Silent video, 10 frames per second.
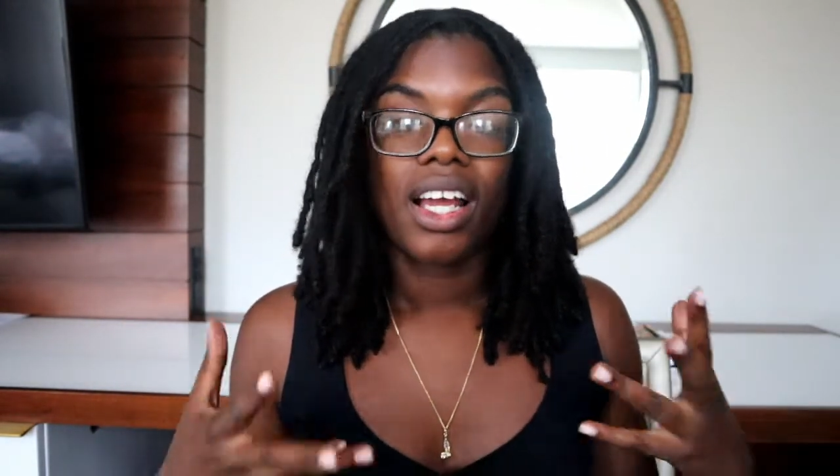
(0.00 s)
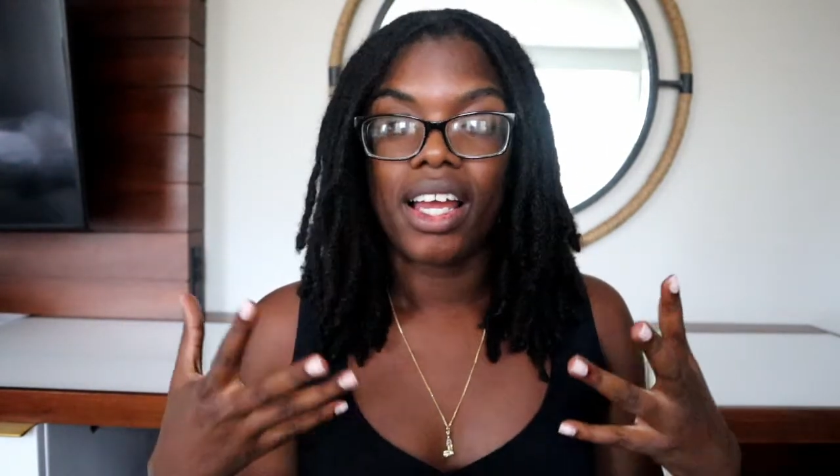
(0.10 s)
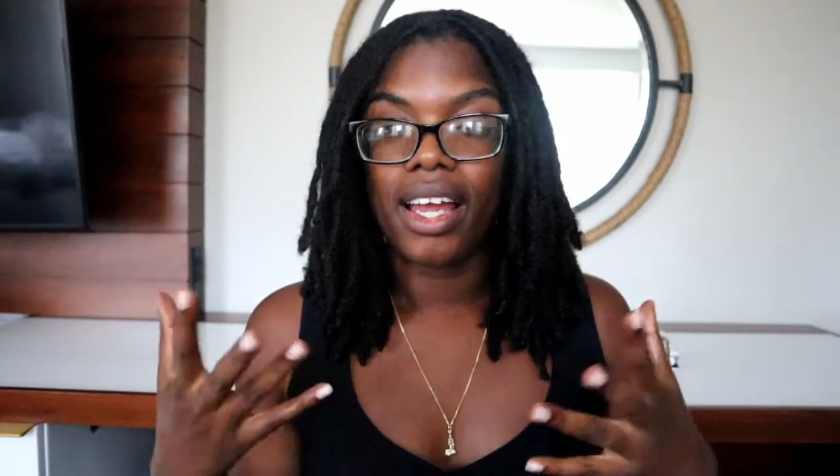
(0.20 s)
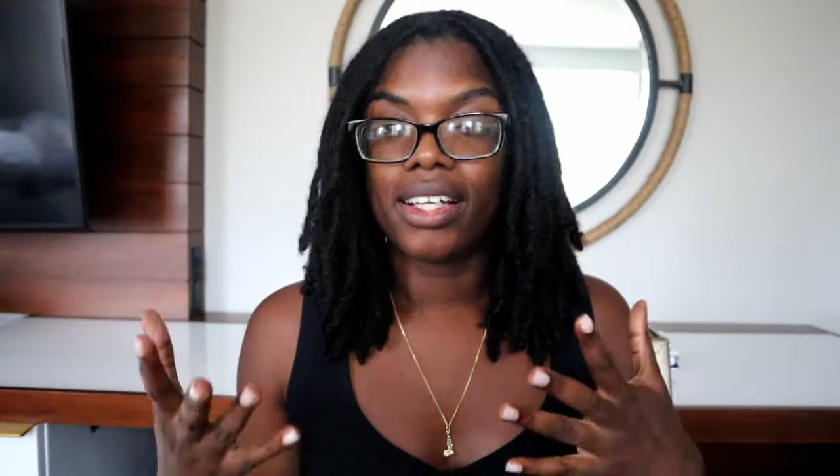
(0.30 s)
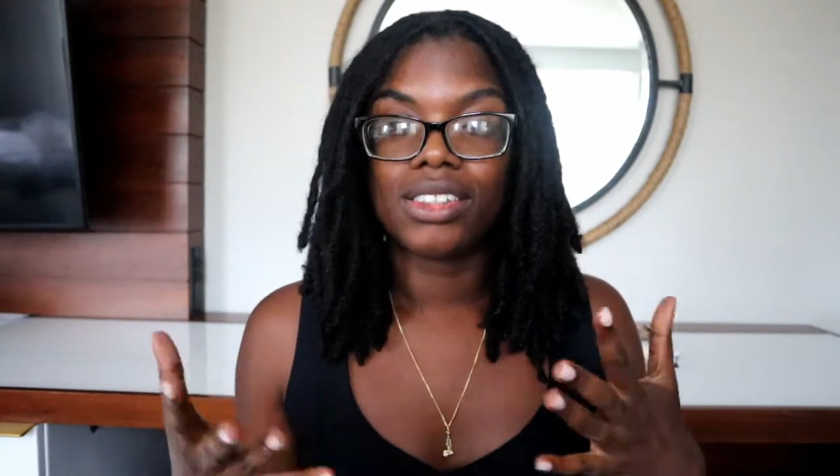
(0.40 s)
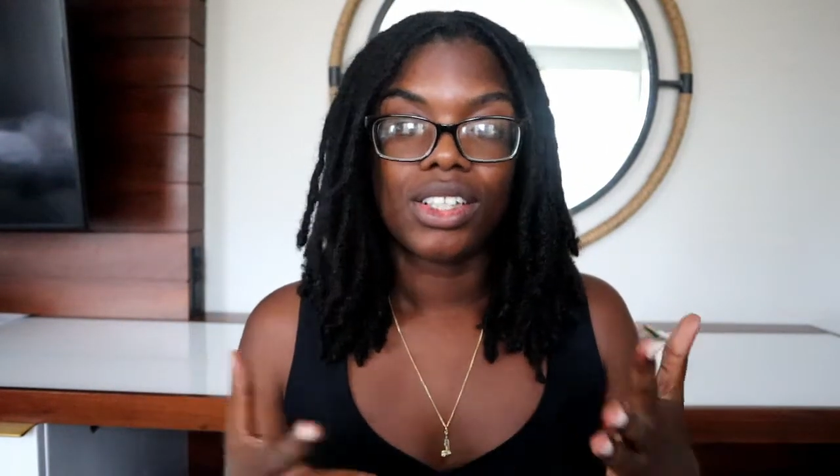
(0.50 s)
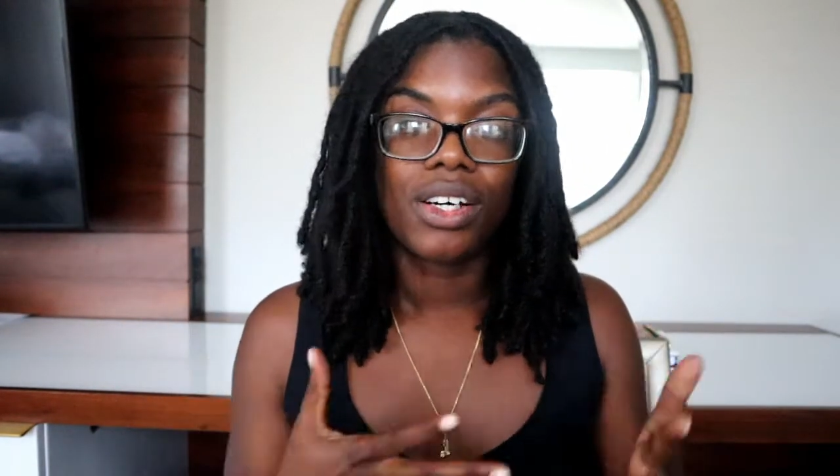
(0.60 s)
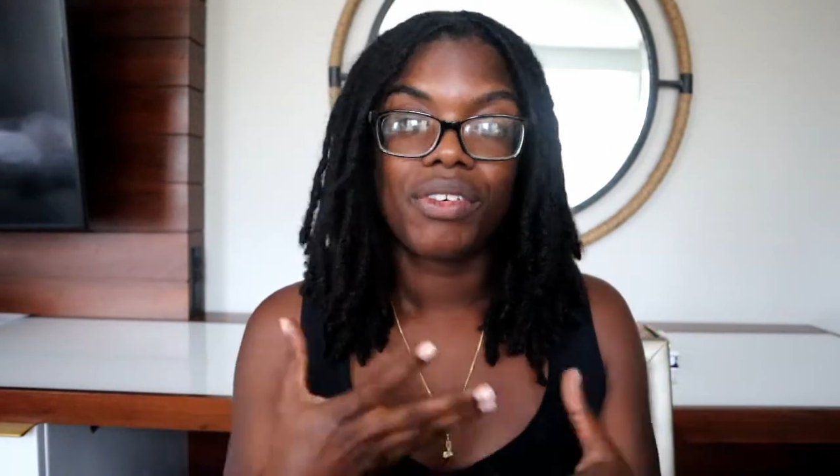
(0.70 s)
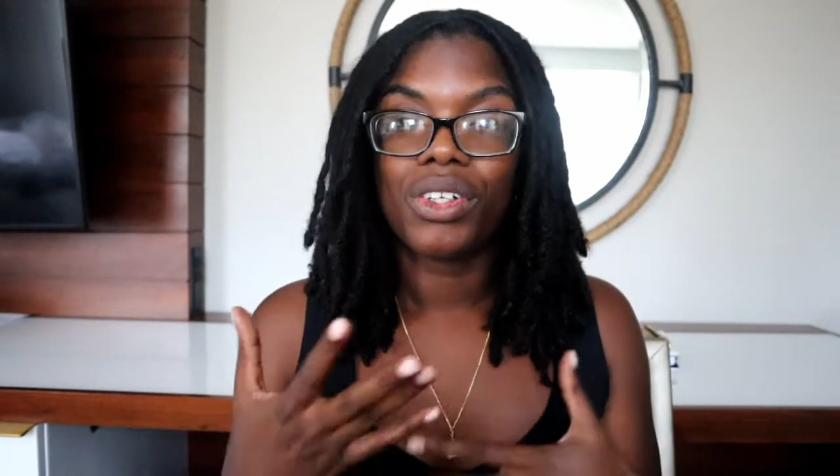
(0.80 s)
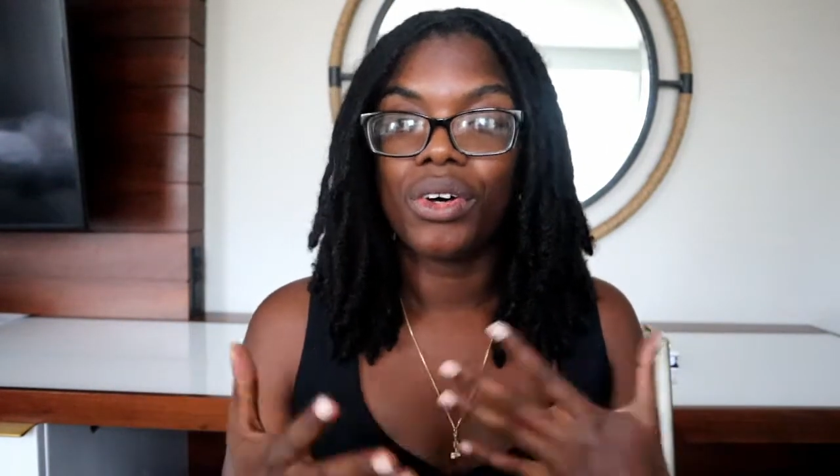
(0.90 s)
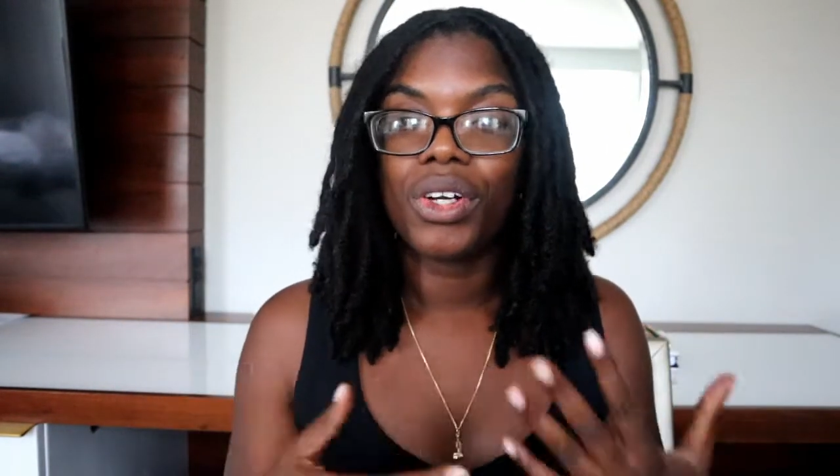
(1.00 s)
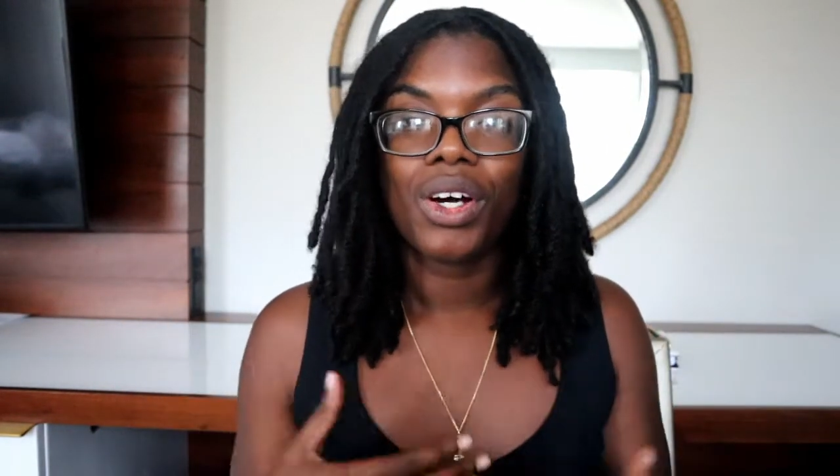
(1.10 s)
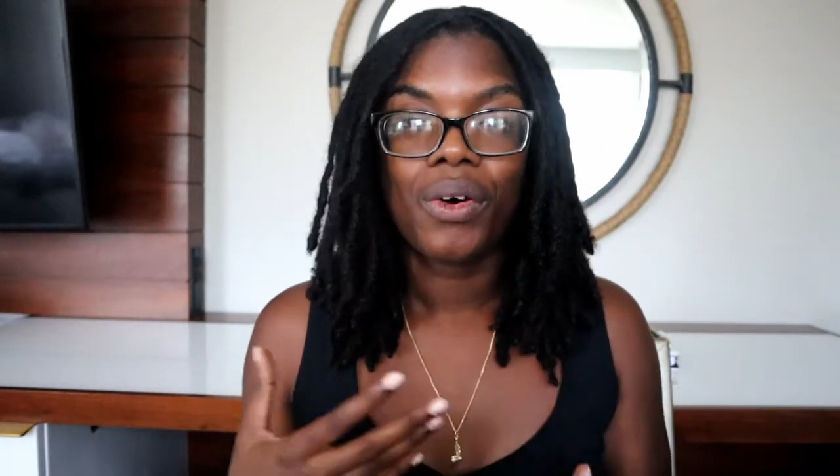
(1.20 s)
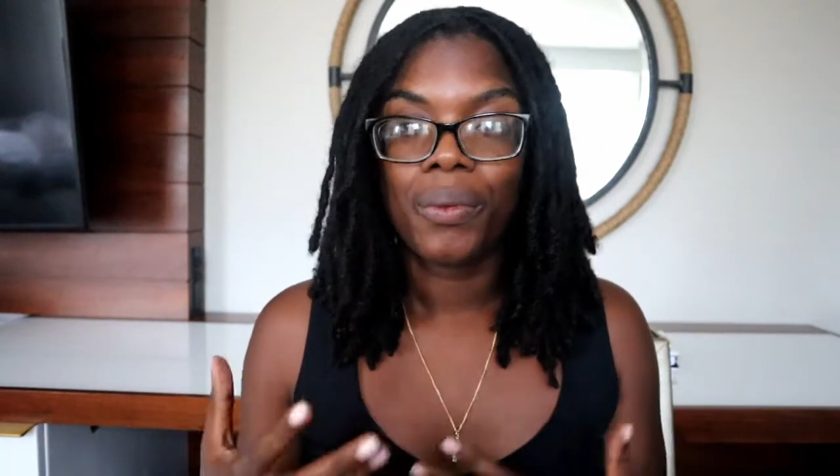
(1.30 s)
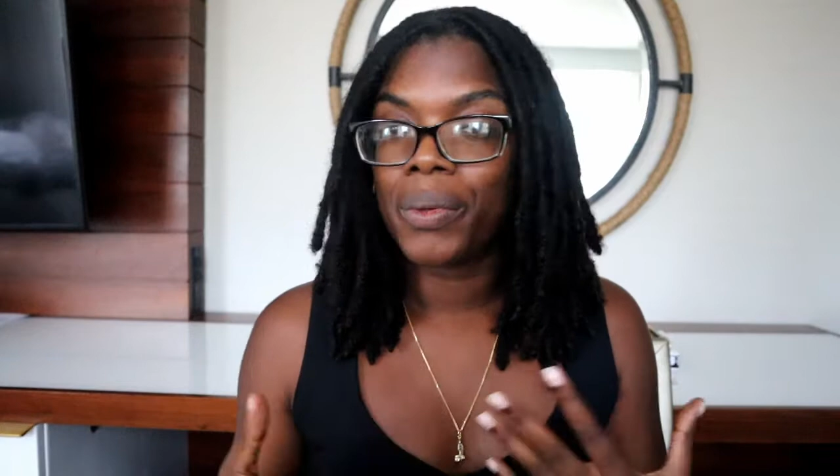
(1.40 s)
And so if you don't
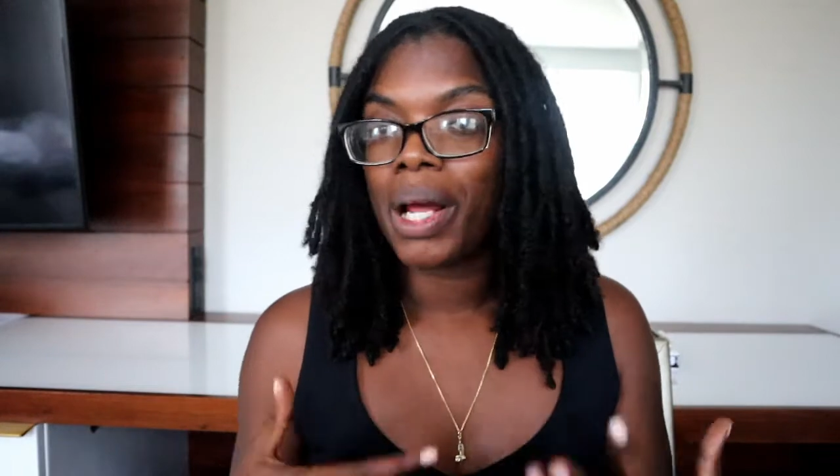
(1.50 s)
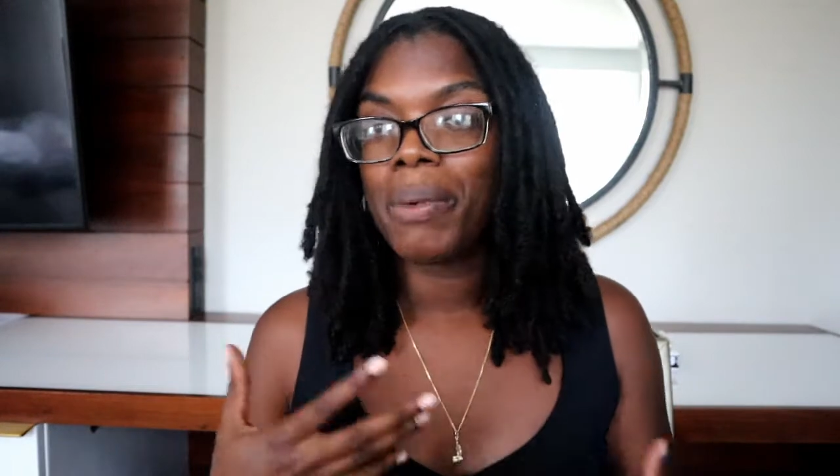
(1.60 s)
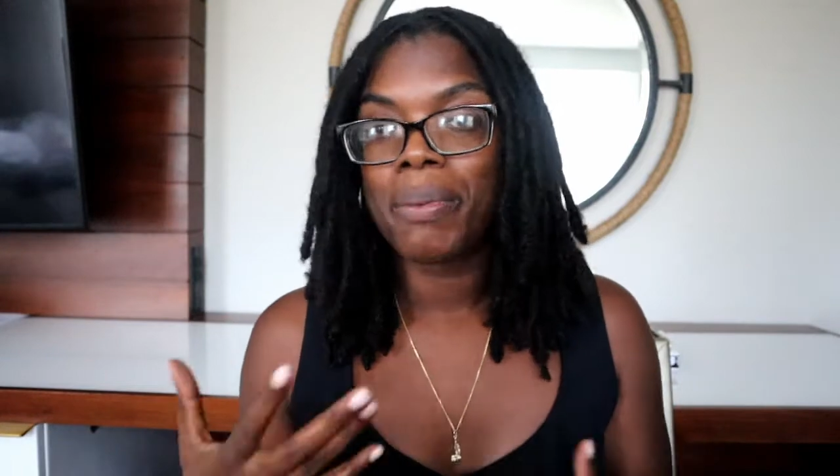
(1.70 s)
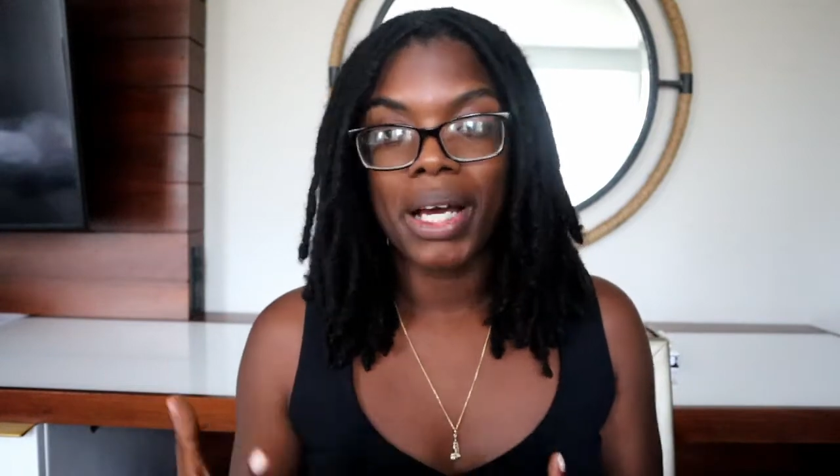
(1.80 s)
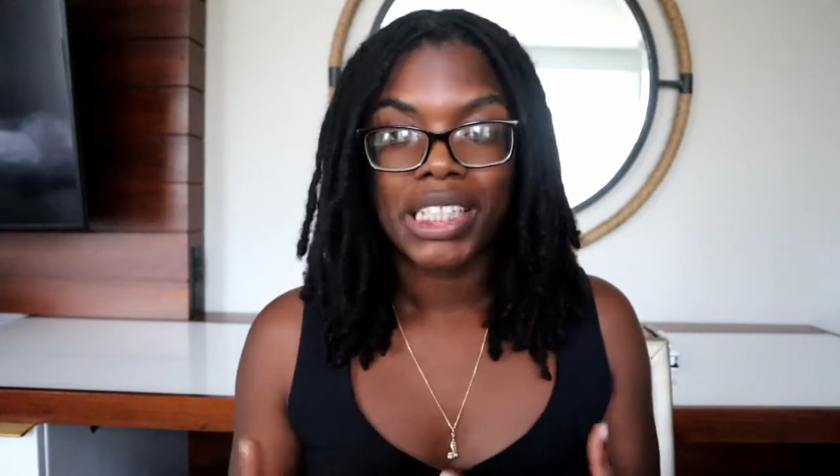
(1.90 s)
know what I mean by